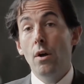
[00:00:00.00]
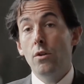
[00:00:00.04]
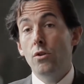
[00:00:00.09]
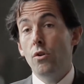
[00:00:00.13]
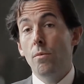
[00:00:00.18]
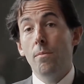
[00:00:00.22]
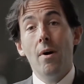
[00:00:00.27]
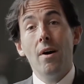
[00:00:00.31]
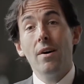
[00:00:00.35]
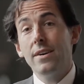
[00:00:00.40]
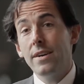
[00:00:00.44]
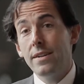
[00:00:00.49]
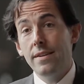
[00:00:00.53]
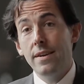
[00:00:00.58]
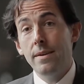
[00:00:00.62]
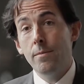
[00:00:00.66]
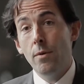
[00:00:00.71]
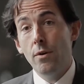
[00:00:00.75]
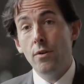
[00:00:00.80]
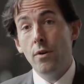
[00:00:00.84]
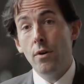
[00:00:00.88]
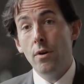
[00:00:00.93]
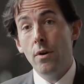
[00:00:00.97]
The marketing
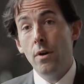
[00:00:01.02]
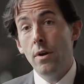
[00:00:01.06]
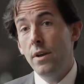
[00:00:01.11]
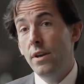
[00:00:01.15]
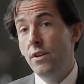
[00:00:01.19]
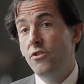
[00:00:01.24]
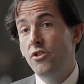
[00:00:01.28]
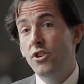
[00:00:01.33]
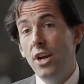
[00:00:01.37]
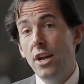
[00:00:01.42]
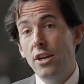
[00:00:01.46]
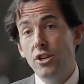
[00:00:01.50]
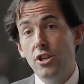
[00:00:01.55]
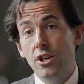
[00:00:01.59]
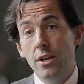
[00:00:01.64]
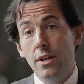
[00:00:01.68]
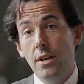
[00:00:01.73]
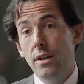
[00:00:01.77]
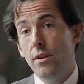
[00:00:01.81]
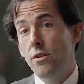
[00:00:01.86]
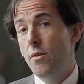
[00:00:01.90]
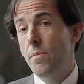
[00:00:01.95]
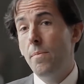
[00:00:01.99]
model is
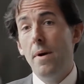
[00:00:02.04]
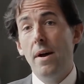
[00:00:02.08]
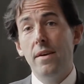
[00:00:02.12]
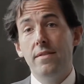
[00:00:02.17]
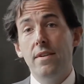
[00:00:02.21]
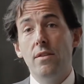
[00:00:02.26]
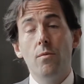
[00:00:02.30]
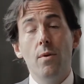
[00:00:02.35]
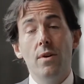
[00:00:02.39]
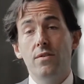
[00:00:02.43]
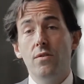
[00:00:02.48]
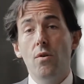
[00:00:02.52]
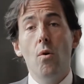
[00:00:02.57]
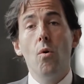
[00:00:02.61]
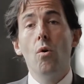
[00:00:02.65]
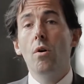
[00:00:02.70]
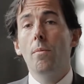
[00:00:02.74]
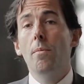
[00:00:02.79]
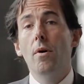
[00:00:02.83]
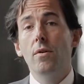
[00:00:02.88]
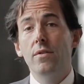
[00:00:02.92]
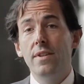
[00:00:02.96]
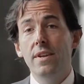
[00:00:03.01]
changing. In the past, it was
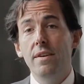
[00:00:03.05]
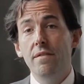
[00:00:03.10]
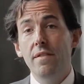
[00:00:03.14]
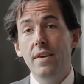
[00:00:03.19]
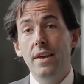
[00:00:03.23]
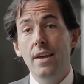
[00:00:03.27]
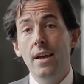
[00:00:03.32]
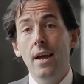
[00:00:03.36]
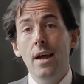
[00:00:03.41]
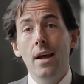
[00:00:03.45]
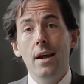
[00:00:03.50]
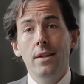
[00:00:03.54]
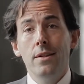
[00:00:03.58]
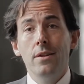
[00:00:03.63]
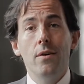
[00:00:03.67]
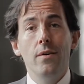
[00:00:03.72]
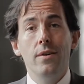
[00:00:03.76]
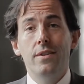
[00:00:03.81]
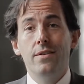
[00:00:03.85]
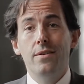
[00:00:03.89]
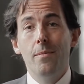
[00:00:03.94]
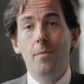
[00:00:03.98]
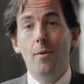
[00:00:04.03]
all about TV. Now
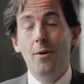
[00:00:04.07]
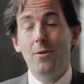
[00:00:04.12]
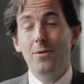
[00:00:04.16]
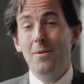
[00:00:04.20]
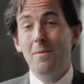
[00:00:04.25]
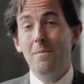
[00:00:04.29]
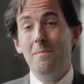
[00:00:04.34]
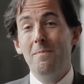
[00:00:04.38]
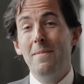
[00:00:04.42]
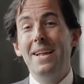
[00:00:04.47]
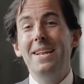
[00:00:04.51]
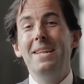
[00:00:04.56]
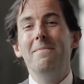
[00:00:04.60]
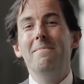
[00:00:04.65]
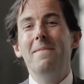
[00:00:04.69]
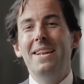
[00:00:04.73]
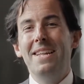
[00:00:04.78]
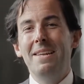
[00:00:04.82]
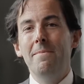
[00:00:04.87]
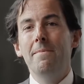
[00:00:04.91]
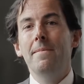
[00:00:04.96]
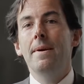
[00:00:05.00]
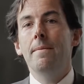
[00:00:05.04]
it's about many,
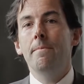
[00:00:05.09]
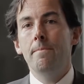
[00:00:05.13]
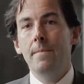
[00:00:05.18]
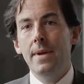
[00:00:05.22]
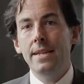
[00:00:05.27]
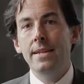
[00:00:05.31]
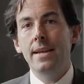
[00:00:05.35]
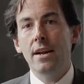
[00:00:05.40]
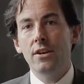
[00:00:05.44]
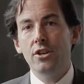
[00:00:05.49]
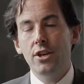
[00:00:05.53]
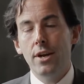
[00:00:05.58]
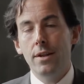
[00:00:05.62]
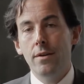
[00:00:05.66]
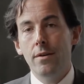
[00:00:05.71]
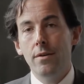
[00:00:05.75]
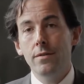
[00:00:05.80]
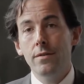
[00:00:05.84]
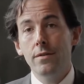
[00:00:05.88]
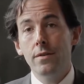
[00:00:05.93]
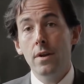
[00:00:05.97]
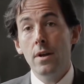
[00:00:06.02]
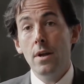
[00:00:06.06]
many media
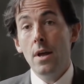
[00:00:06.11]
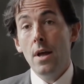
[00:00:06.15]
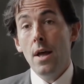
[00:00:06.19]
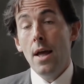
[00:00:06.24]
channels.